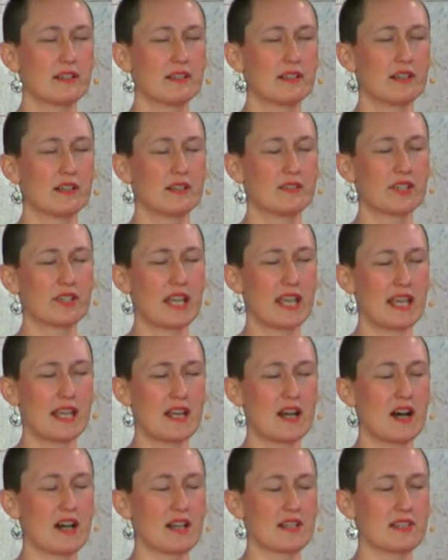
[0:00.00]
of
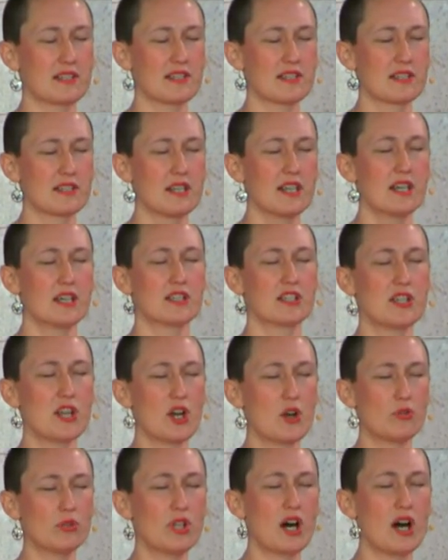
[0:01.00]
chaos, to know
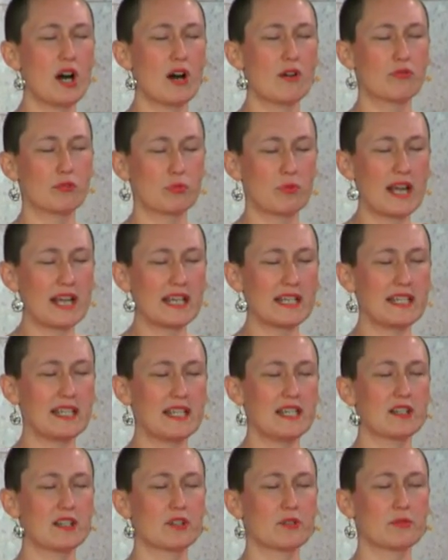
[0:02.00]
love right
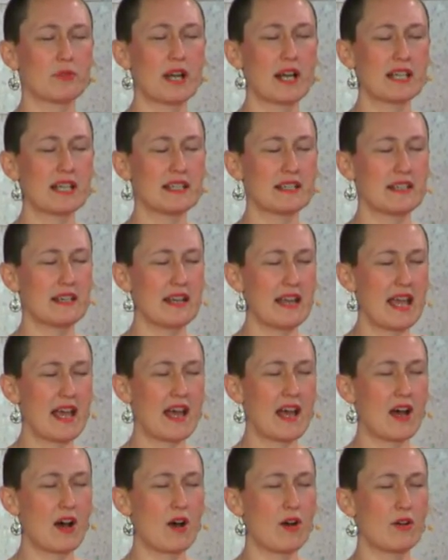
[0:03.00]
here, right
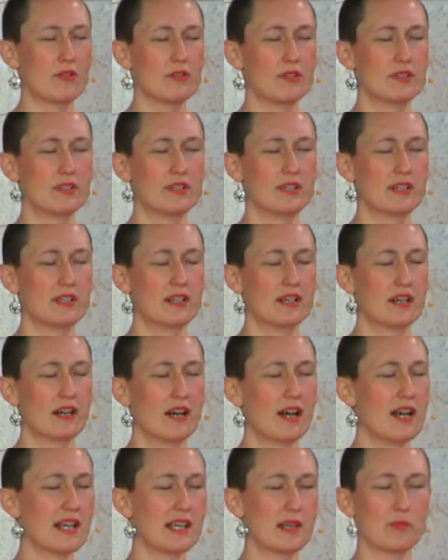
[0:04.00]
now.
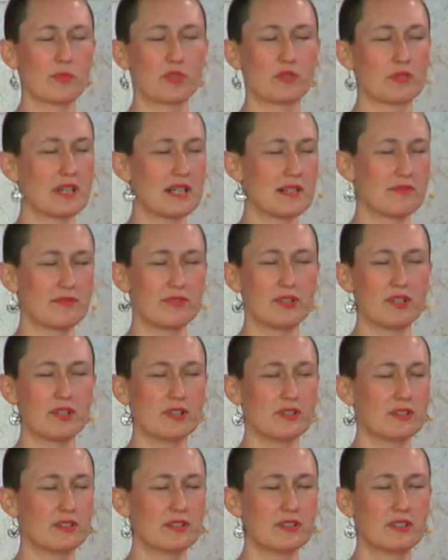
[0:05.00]
I am
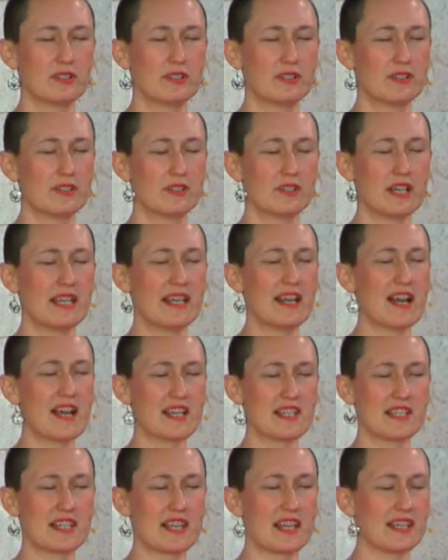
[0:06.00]
grateful. And I
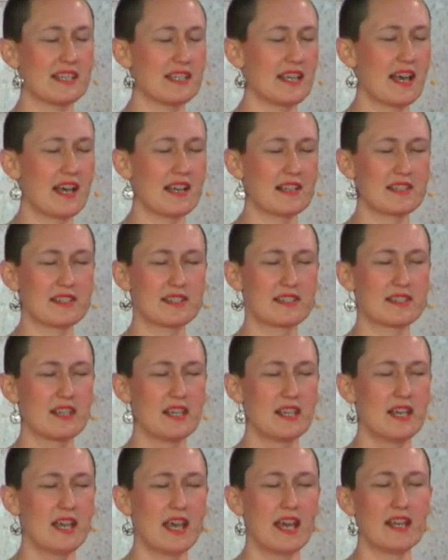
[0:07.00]
say yes.
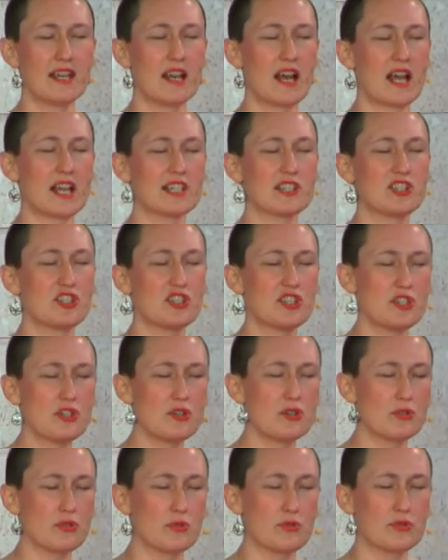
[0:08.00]
And I
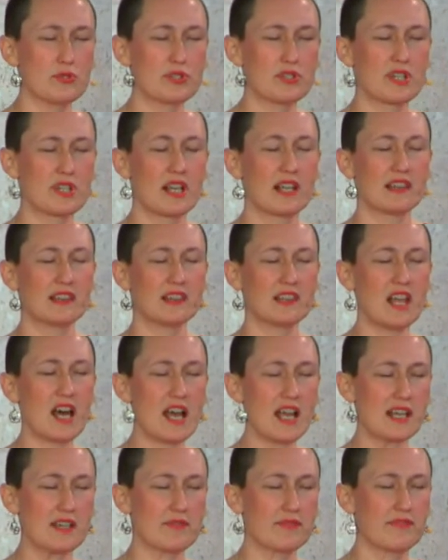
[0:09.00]
choose
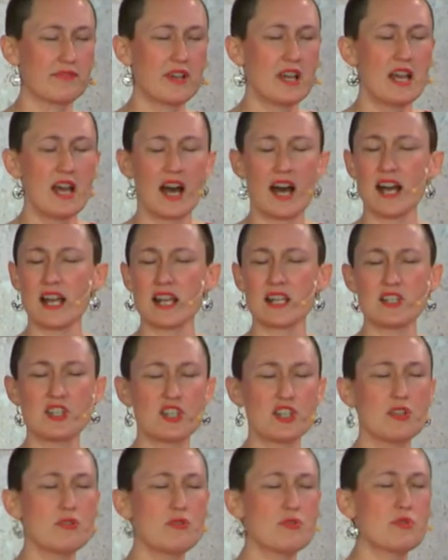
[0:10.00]
life. I
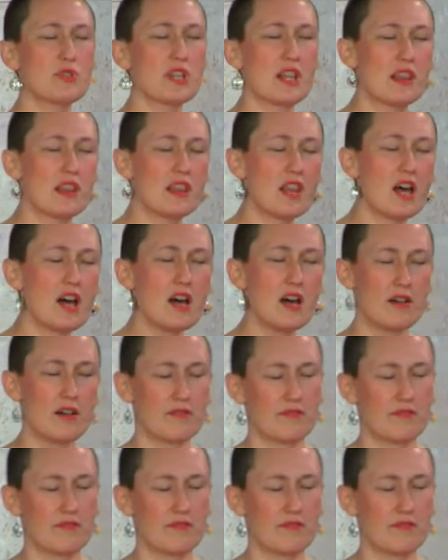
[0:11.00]
choose love.